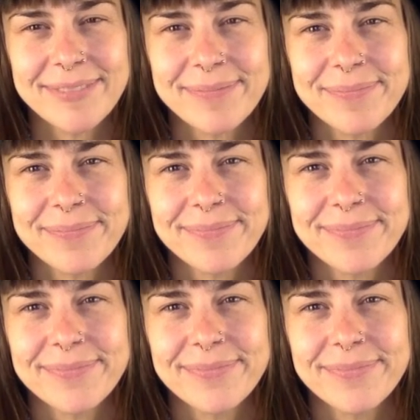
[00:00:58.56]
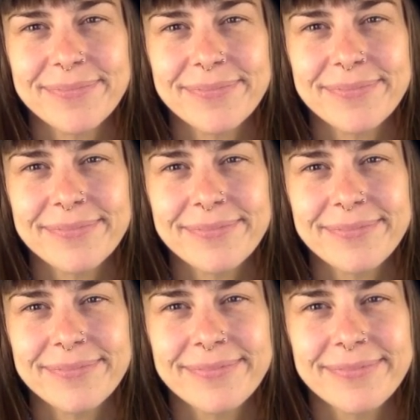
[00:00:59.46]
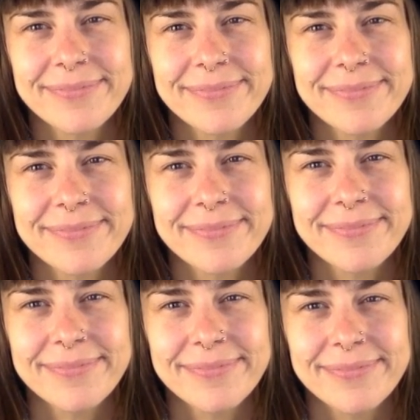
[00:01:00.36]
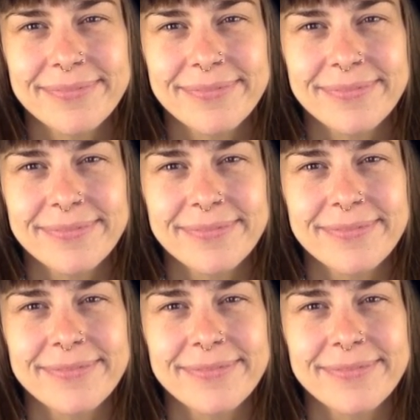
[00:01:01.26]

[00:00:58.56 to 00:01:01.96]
(silence)